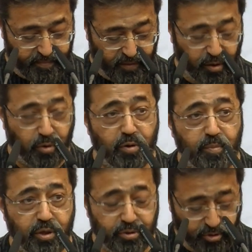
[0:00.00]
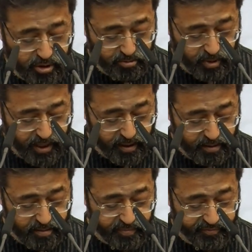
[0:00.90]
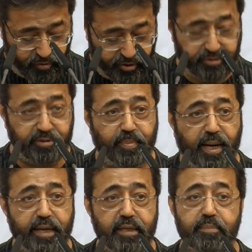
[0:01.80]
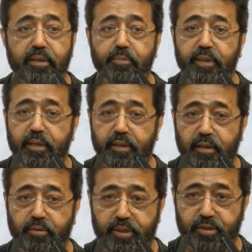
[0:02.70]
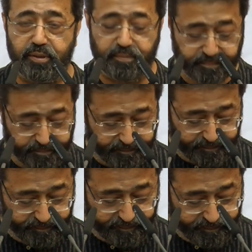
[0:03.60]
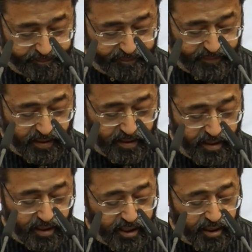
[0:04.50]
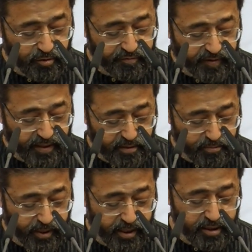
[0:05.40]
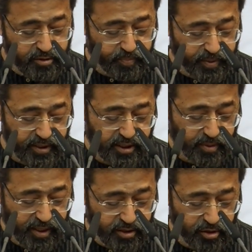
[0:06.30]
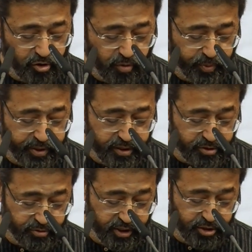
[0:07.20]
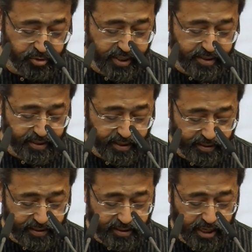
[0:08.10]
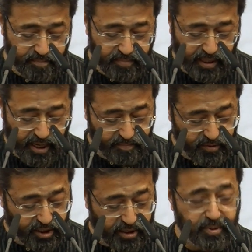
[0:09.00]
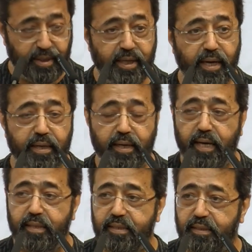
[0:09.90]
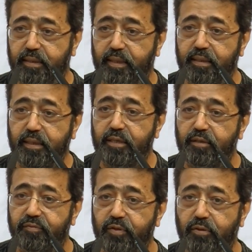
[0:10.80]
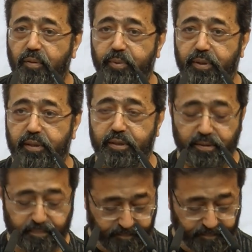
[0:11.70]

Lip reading: The old monk took a while before he replied, but with another question. Can you find a way to persuade your opponent to retreat and at the same time genuinely enhance the dignity of your opponent?